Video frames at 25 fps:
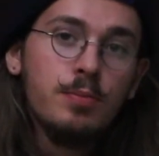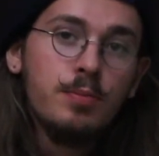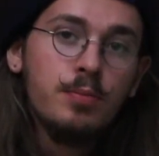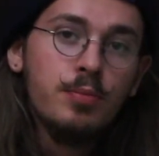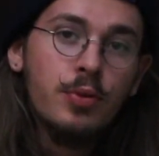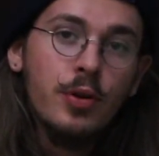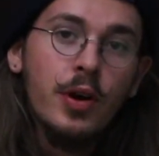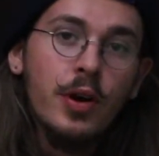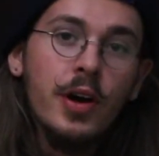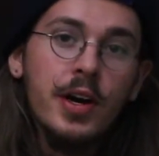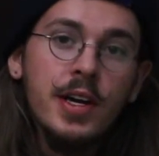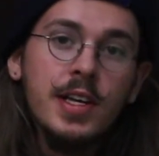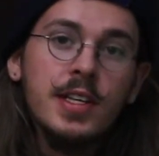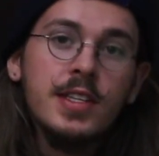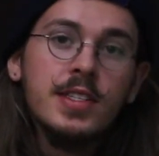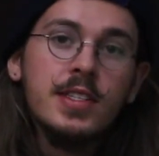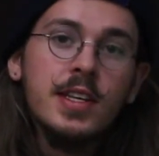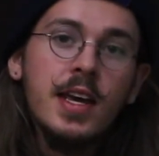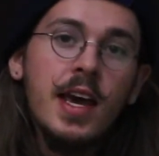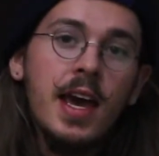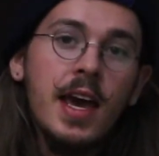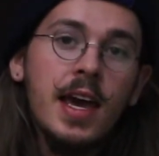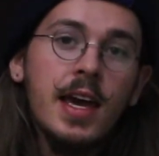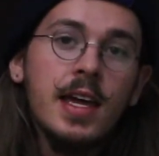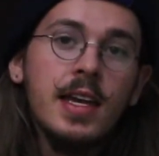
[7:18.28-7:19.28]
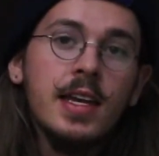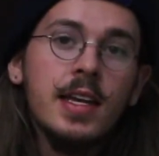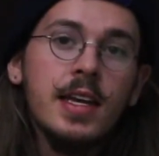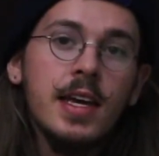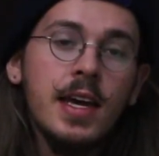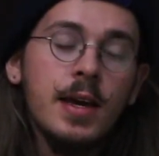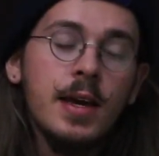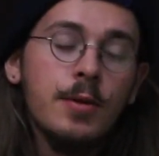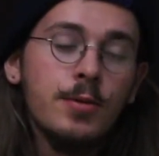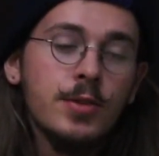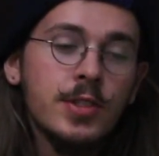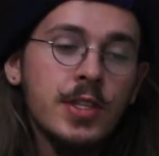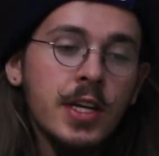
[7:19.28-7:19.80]
price and
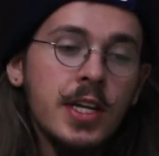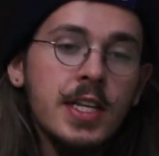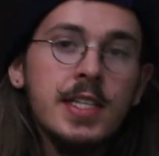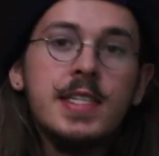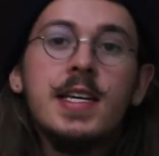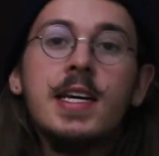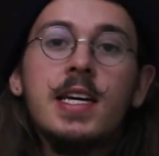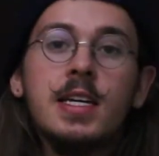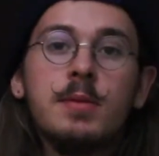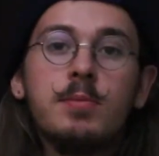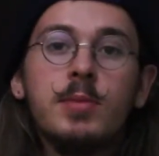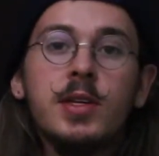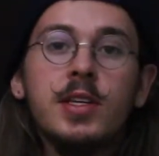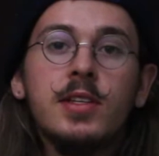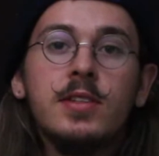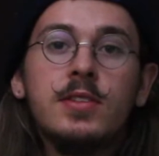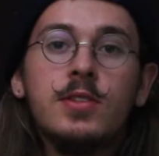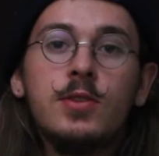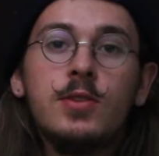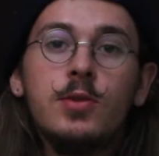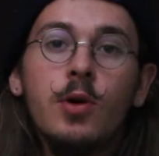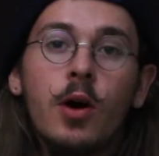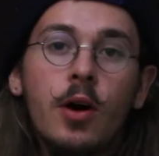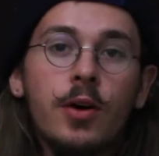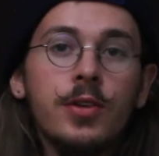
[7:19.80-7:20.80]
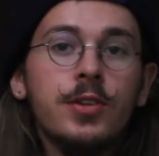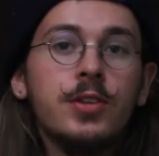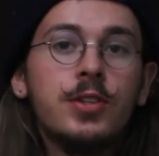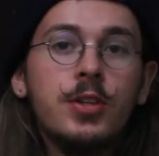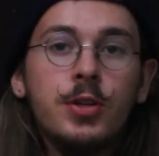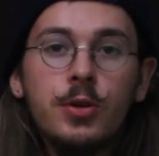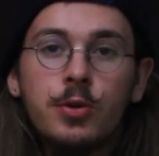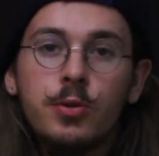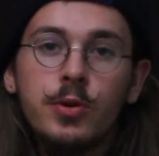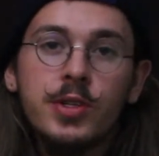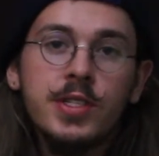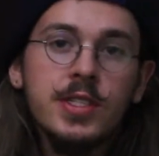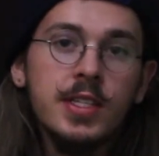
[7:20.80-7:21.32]
it was going to take me to all the
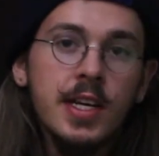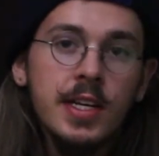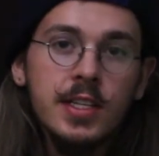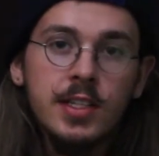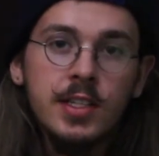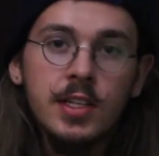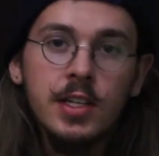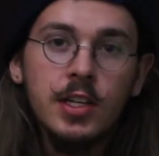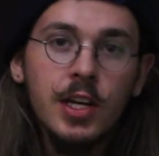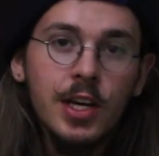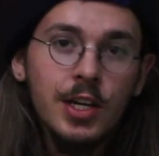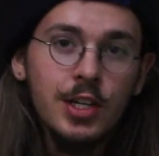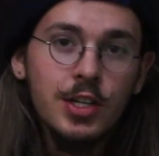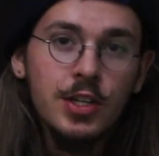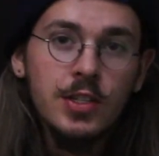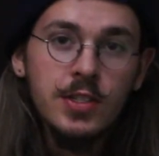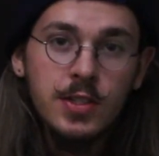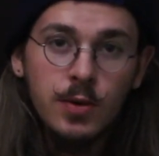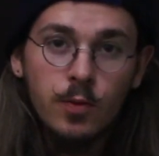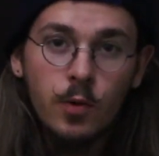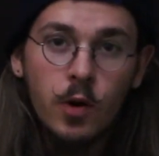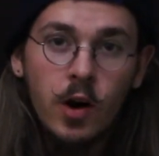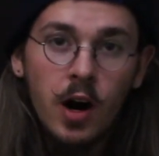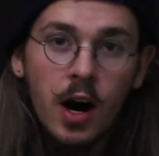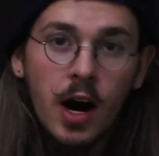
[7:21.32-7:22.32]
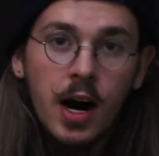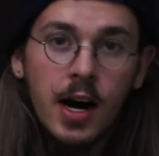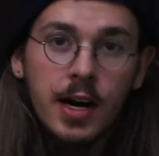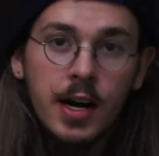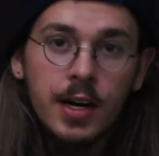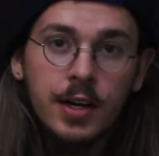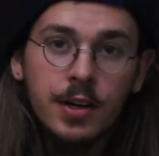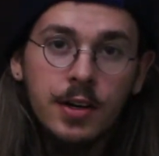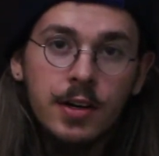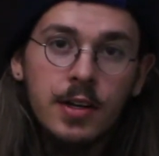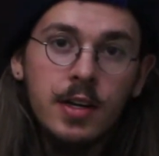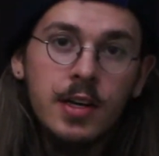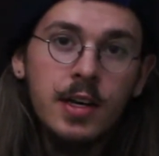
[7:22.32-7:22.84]
tourist destinations in
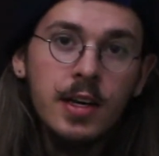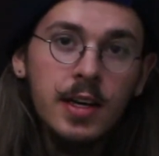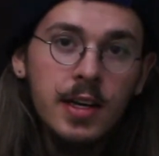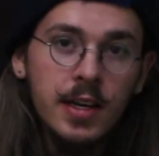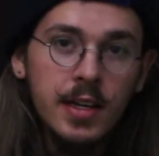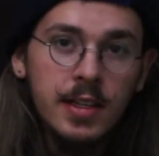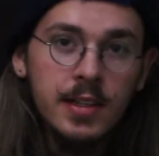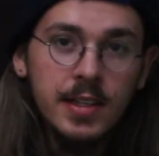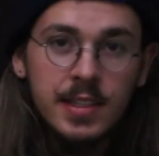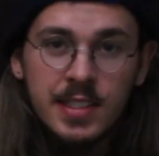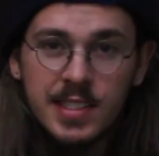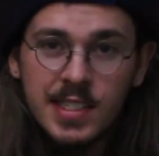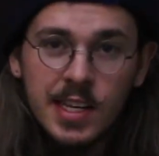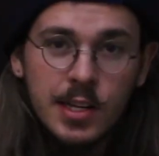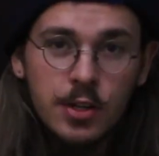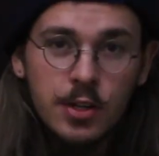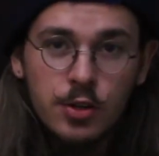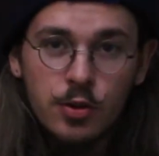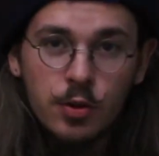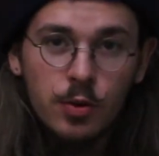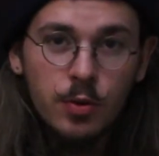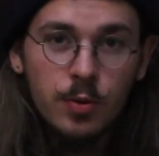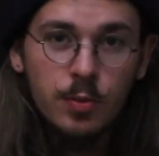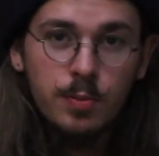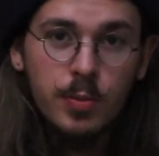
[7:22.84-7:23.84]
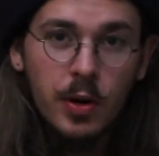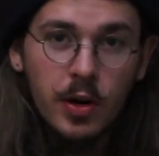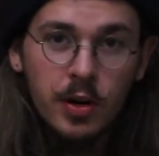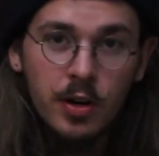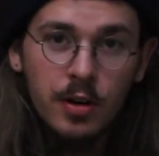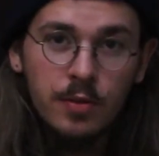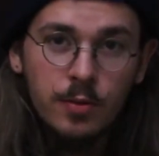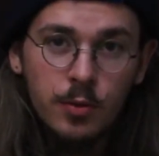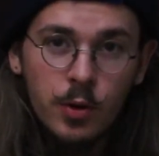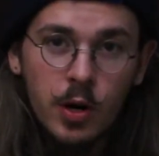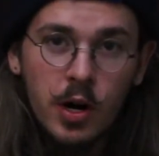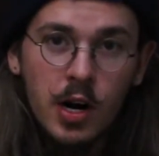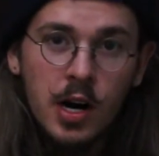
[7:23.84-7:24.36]
Oaxaca, the central part
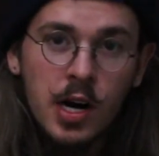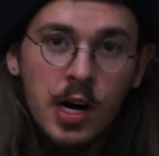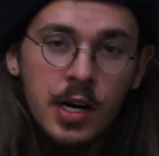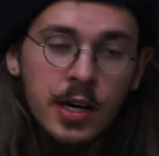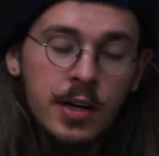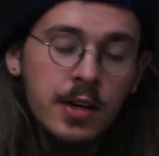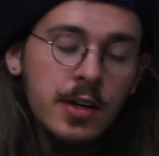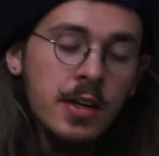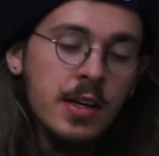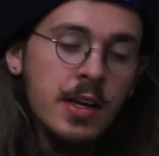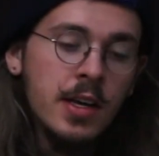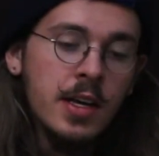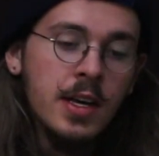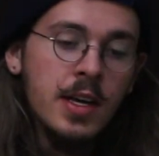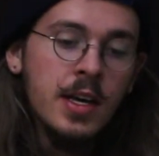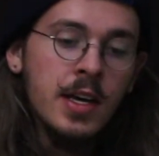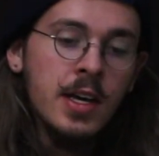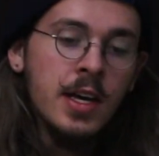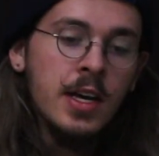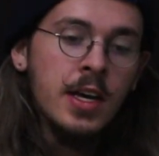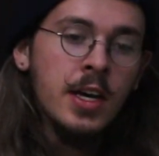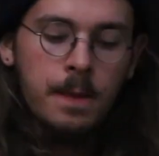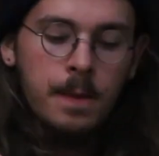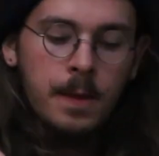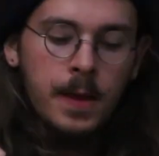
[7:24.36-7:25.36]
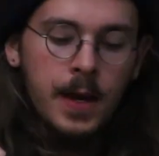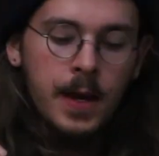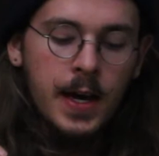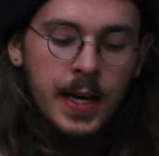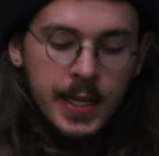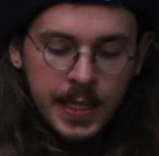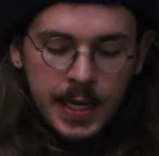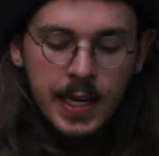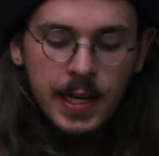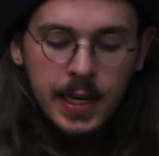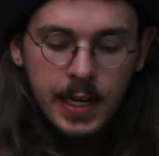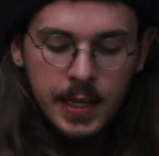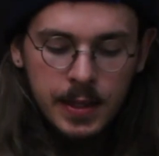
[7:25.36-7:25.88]
of Oaxaca. I
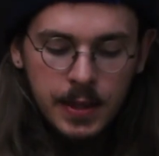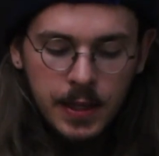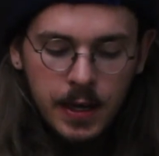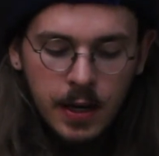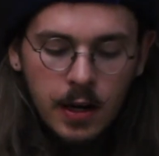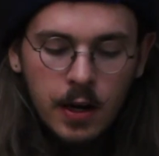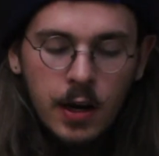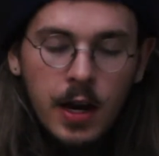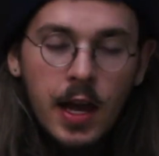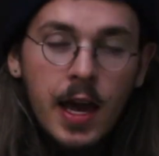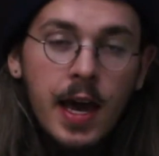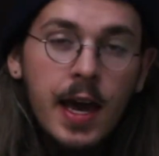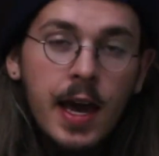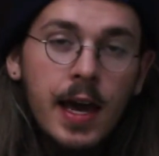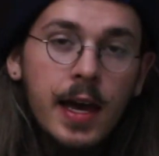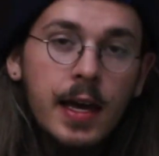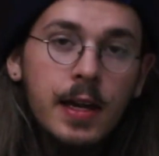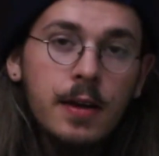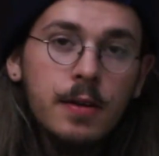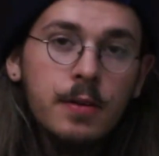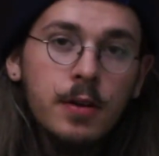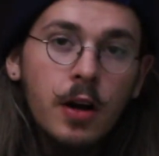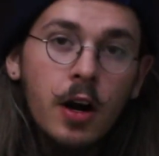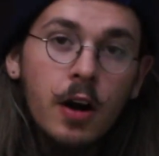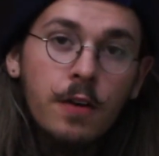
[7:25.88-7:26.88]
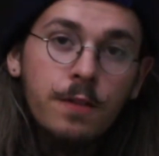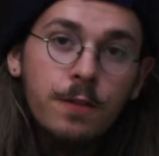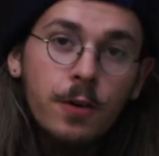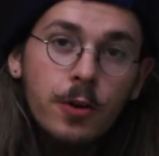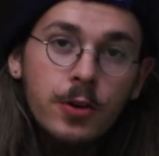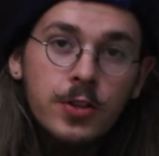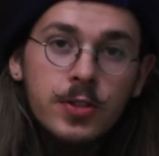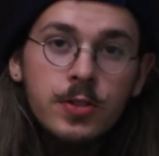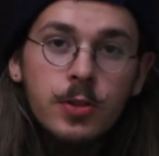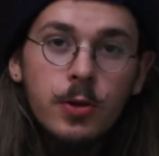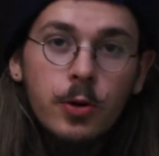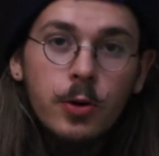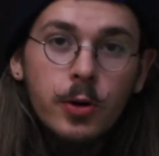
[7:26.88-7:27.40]
get in there and our
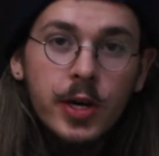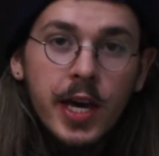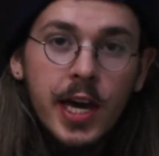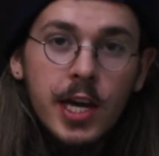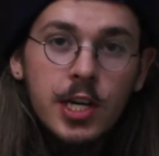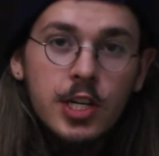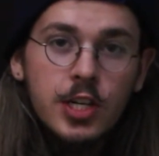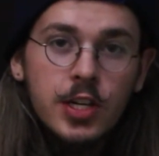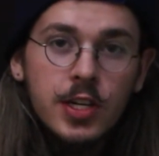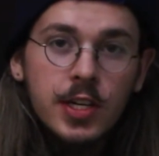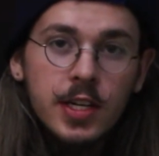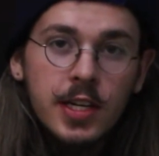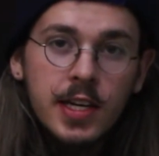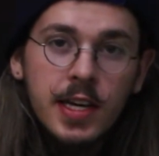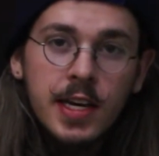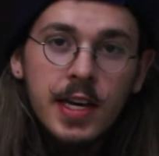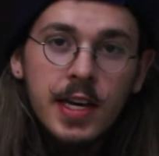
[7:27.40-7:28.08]
first location